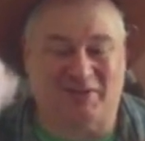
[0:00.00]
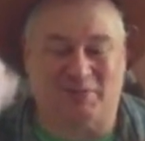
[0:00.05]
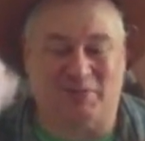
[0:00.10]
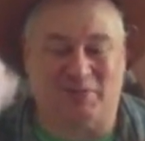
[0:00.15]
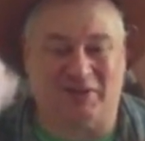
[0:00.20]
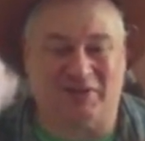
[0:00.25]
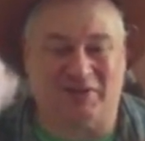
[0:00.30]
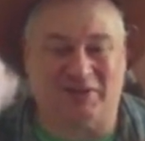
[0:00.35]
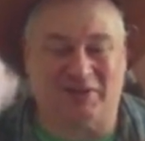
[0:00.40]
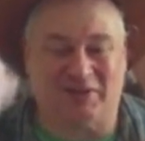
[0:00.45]

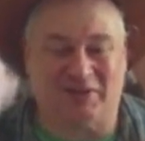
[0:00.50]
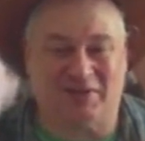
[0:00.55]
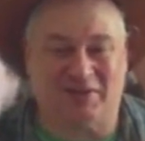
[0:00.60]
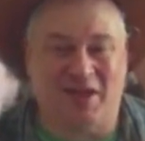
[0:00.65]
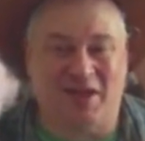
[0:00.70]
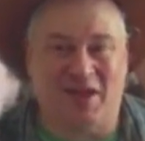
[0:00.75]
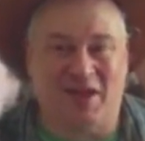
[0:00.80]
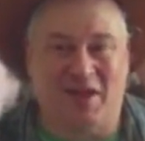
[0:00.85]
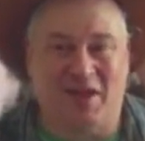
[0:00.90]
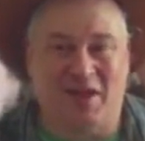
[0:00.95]
business
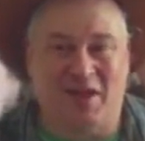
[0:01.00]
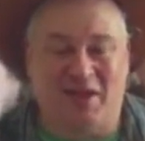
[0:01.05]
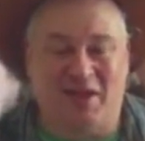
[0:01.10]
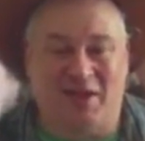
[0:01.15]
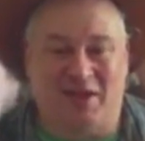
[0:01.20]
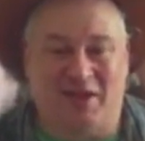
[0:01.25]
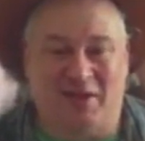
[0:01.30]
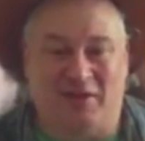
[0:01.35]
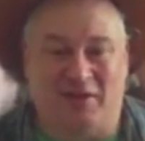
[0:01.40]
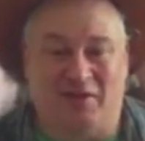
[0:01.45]

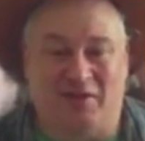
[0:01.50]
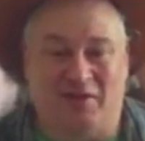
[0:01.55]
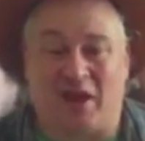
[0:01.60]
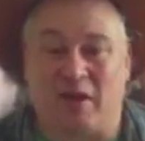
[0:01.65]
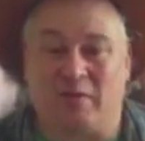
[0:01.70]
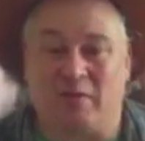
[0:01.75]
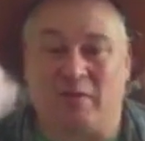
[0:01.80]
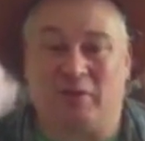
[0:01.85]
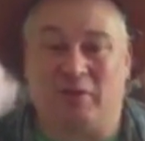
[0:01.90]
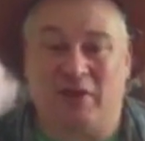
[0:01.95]
is I
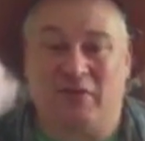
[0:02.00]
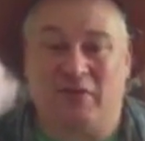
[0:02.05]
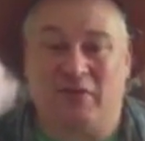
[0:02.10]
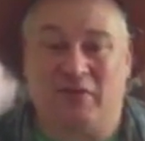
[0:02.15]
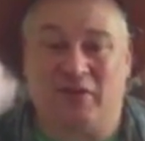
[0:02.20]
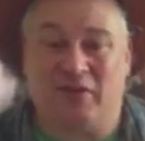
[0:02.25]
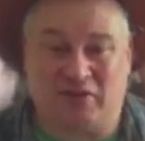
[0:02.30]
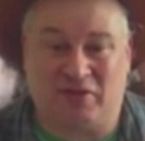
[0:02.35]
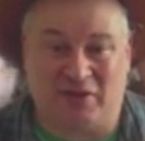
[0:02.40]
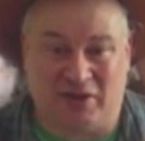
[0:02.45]
would play
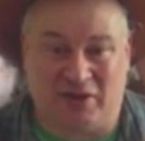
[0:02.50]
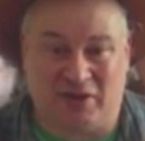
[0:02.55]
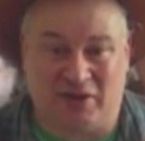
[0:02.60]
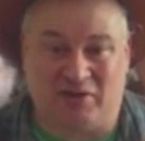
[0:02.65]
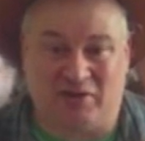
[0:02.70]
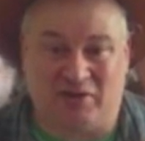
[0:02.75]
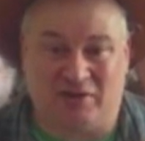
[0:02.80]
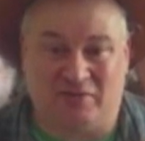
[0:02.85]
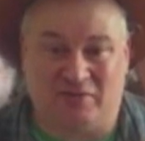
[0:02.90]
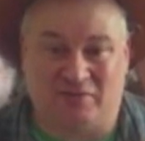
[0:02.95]
fifth
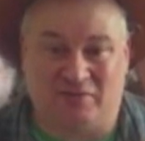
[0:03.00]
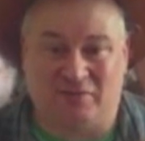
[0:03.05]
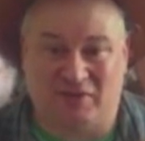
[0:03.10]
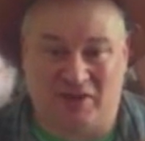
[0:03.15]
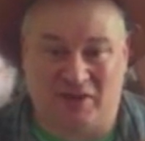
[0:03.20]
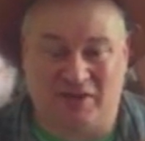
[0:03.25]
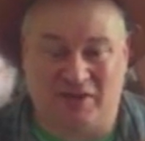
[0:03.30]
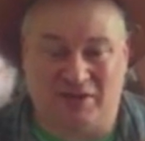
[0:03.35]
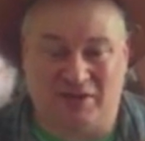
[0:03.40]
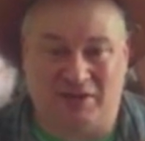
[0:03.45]
edition
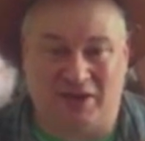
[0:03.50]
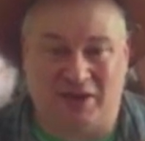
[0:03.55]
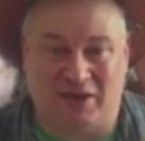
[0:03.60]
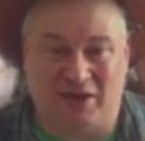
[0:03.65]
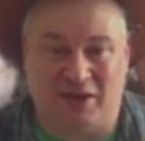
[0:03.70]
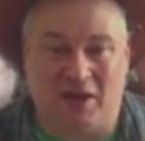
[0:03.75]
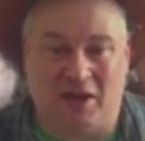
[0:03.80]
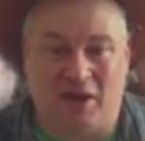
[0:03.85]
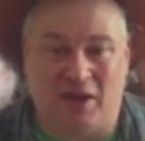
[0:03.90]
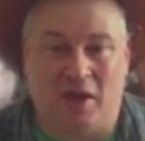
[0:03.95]

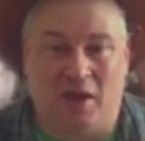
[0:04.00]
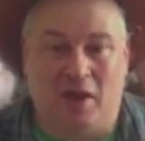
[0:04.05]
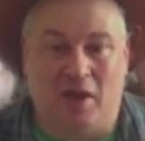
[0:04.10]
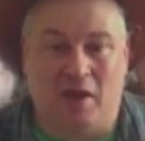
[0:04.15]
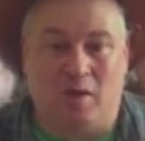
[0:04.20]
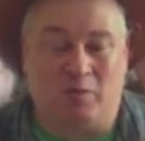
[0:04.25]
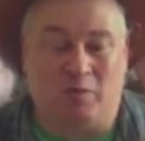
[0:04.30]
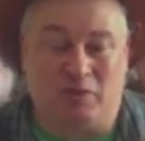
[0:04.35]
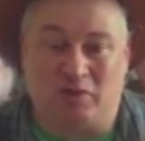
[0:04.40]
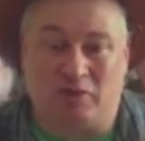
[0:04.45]
D&D
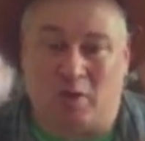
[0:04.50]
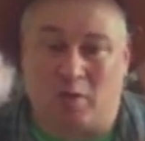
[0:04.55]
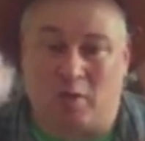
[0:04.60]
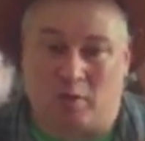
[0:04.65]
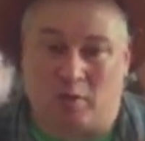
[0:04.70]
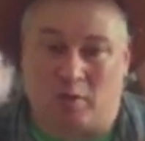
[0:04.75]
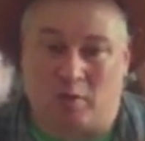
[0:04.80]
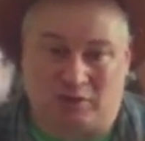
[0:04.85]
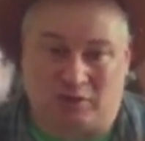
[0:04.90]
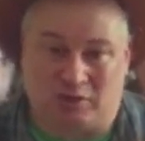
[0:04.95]
with the
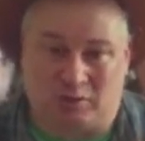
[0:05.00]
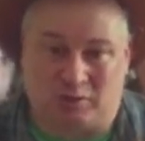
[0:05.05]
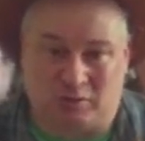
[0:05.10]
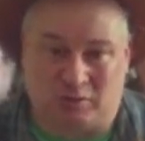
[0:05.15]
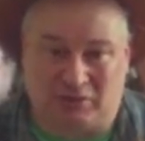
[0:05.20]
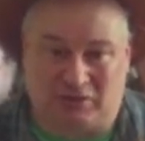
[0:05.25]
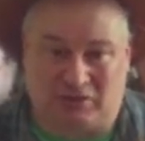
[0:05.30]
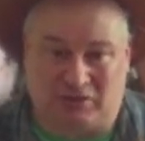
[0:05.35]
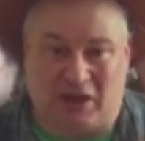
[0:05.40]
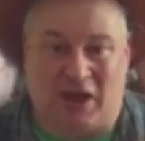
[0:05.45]
old school
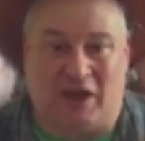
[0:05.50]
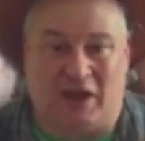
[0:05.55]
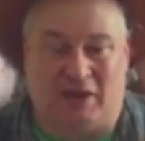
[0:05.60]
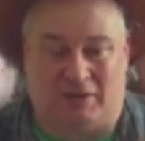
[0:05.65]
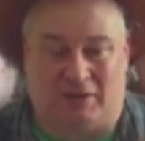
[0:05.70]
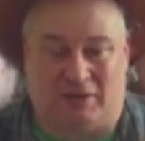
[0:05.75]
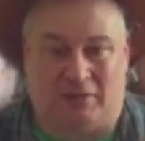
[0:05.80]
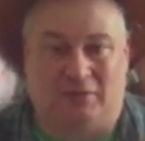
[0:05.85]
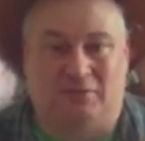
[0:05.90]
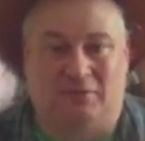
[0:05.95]
style
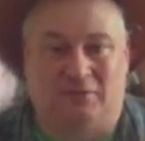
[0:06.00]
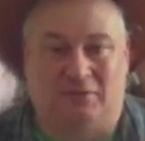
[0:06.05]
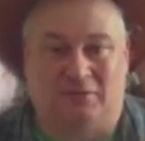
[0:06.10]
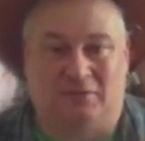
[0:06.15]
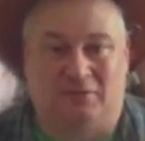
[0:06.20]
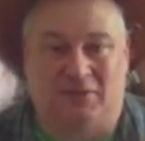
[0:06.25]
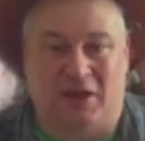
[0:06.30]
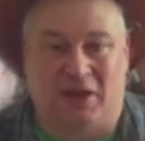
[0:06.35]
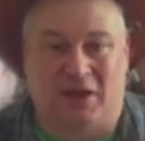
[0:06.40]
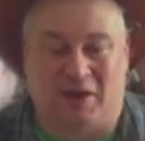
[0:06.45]

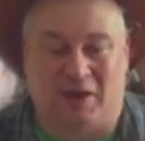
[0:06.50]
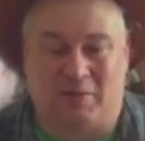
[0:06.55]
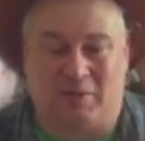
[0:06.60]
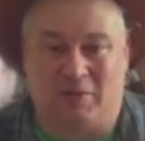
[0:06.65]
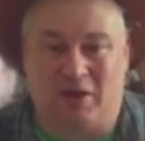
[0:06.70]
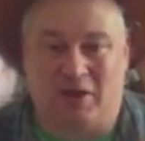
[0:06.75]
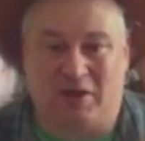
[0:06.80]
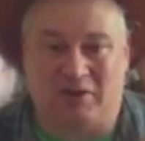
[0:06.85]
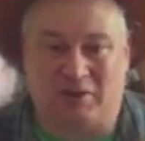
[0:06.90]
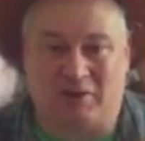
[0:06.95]
that I'm
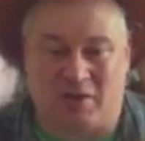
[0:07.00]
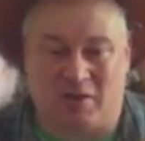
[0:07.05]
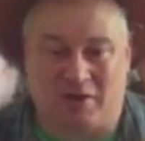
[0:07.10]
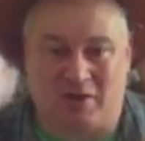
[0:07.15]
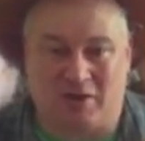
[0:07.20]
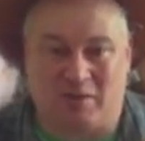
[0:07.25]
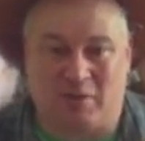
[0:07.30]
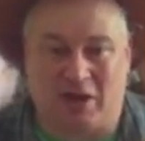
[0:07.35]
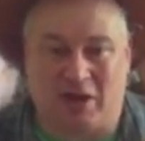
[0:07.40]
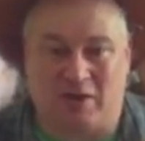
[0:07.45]
kind of talking
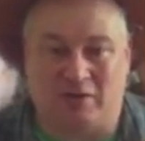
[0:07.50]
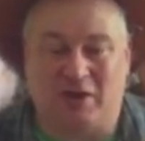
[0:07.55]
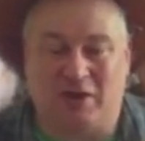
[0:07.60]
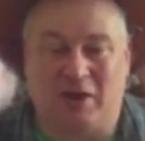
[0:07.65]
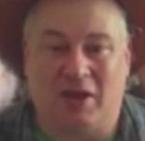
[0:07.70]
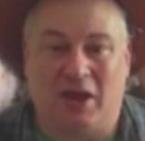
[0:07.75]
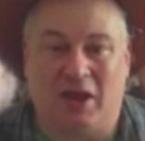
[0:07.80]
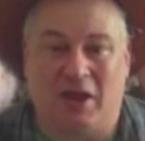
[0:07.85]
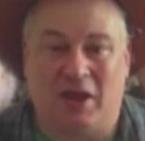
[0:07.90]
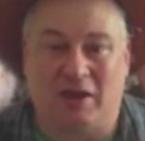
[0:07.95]
about
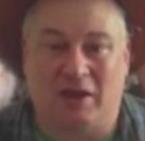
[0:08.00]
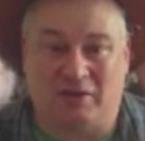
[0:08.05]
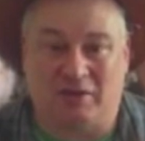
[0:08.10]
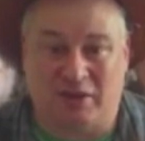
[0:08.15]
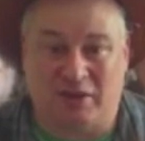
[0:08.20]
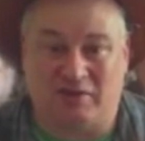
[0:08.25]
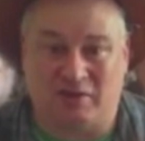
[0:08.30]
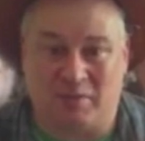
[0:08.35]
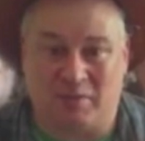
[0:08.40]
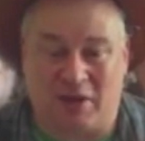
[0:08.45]
and
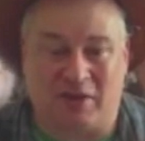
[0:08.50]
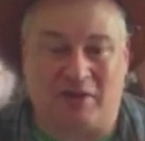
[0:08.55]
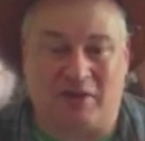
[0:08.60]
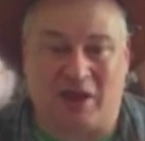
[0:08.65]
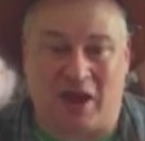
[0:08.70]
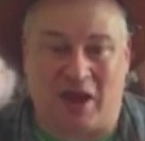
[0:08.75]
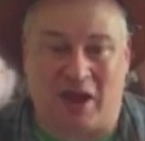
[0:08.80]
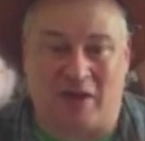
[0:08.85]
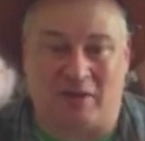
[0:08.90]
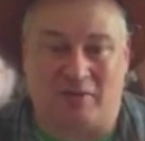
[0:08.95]
teaching about
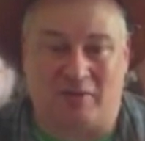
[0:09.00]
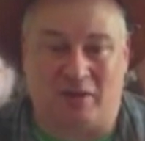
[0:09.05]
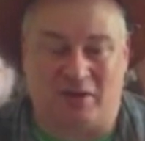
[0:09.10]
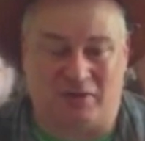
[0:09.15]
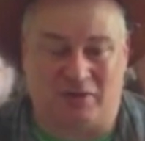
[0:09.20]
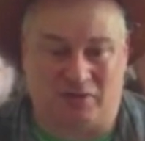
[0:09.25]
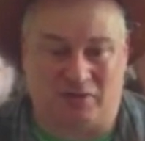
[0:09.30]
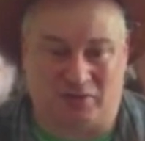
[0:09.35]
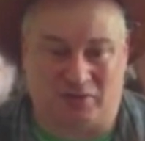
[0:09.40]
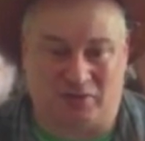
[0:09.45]
now
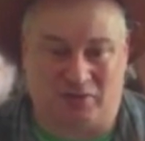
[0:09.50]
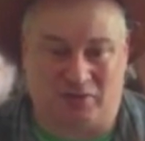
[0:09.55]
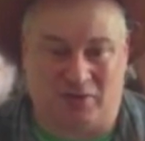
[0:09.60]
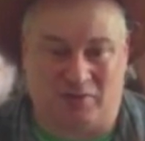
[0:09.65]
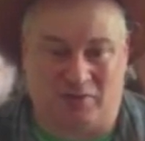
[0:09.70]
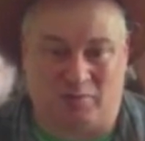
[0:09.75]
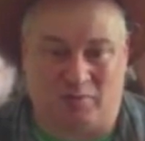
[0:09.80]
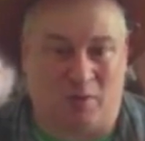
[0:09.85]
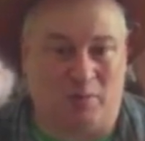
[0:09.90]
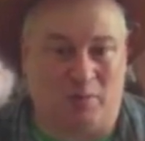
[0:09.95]
under the
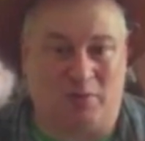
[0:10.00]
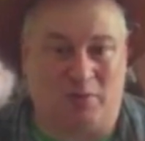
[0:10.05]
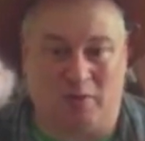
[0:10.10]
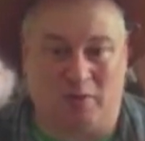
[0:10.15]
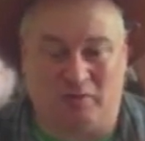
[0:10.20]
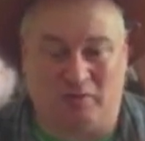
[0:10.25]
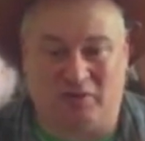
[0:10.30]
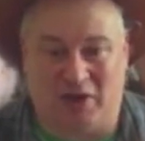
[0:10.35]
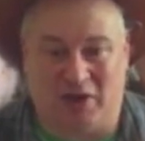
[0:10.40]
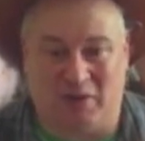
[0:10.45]
Grumpy Old
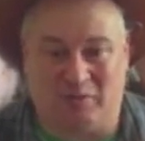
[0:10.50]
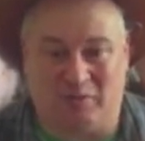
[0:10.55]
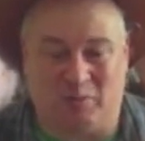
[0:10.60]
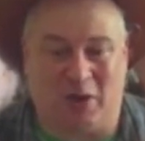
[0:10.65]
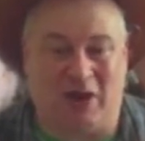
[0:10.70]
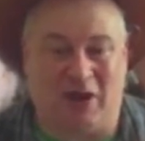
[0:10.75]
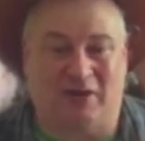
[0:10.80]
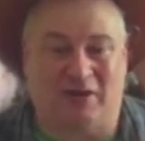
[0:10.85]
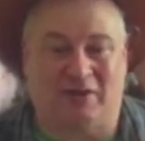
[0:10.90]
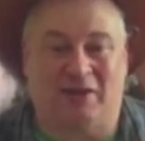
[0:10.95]
GMs
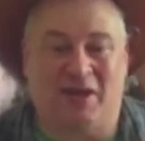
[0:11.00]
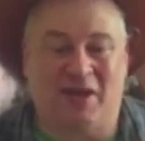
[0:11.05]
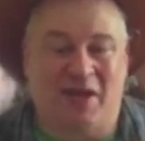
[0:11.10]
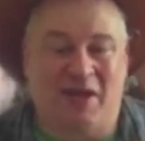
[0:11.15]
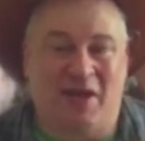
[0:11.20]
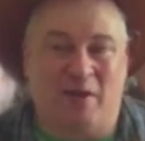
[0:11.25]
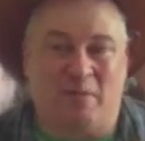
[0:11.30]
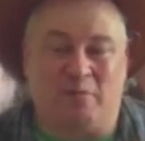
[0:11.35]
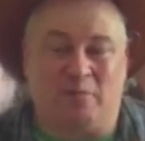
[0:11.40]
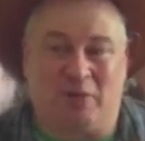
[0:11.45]
brand.
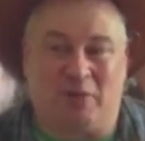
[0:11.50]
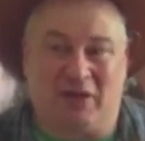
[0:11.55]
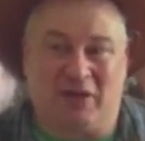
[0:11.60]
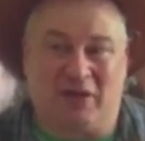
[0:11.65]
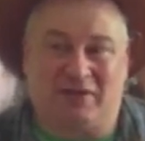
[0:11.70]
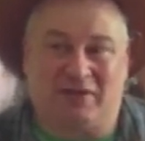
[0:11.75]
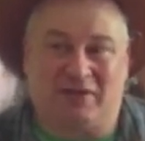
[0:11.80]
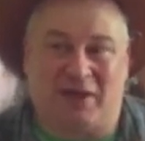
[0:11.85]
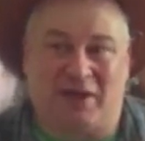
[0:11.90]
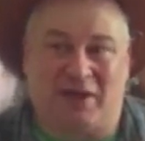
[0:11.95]

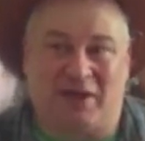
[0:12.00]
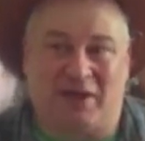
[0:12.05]
But